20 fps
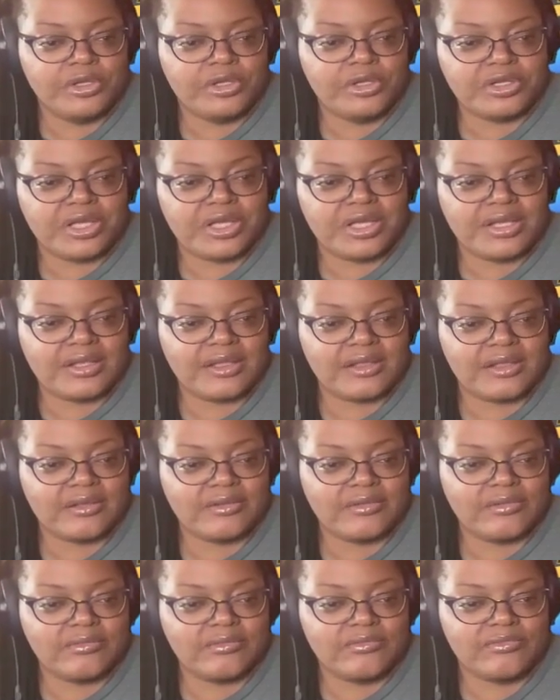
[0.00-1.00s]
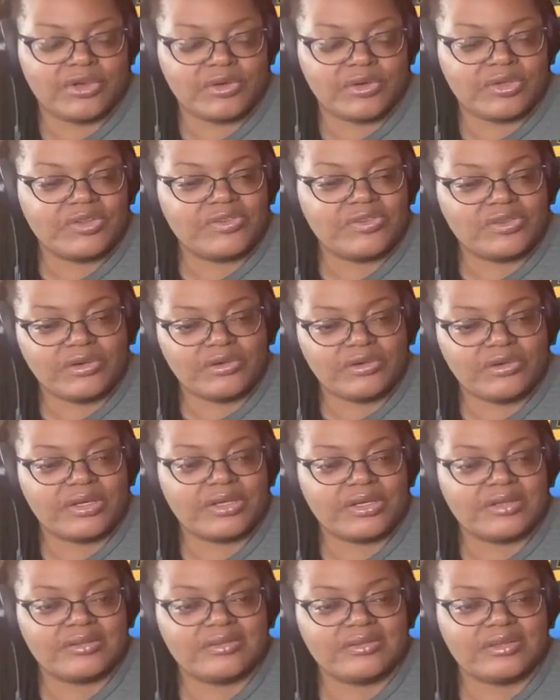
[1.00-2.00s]
like very
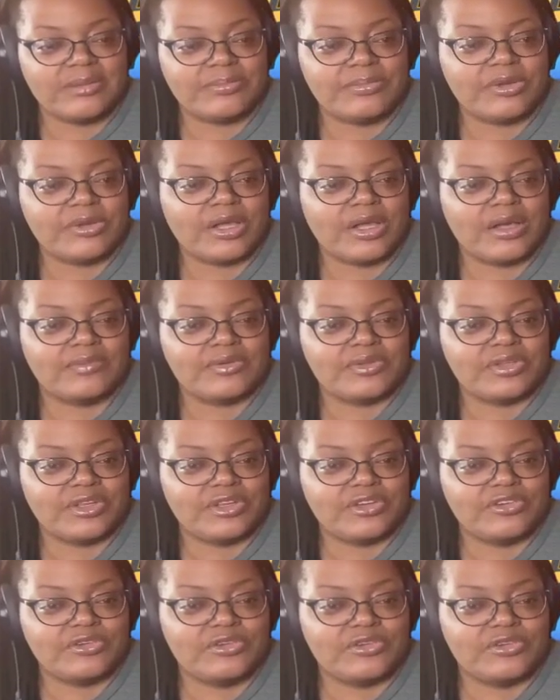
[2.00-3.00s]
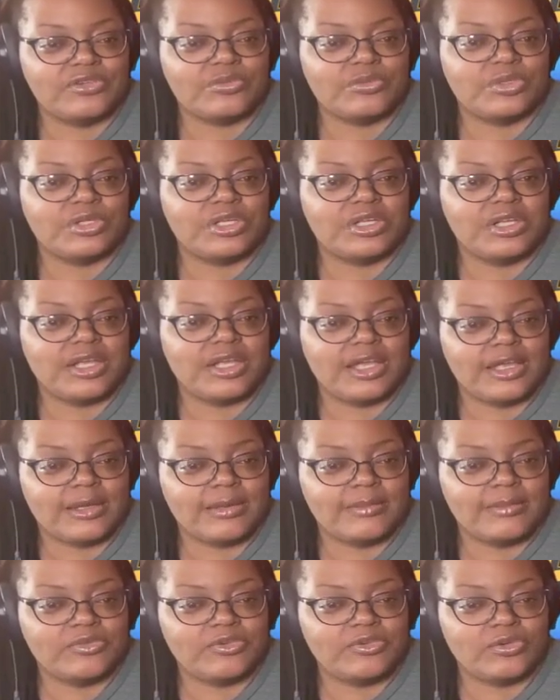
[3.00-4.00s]
serious type of conversations when it
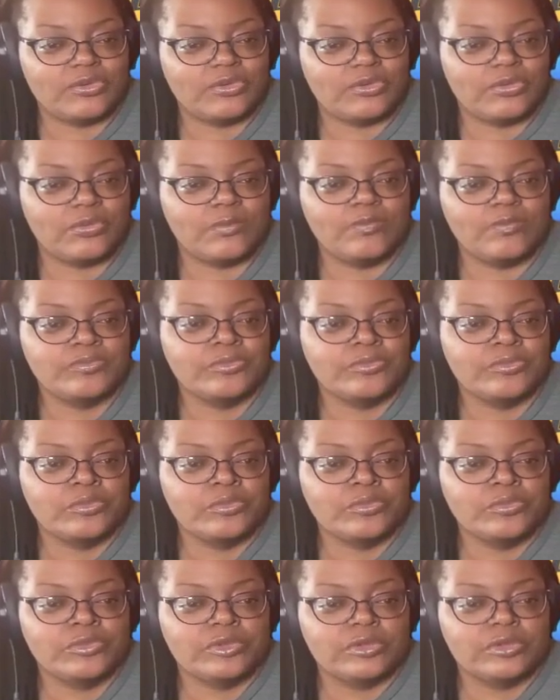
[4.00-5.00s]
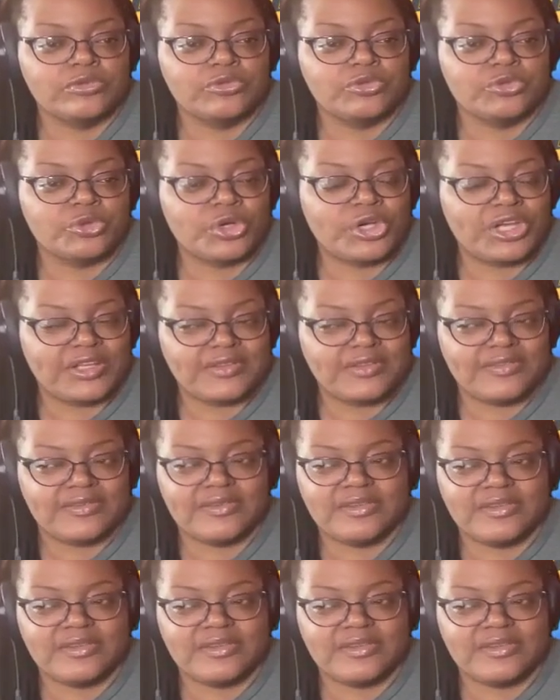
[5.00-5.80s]
came to race.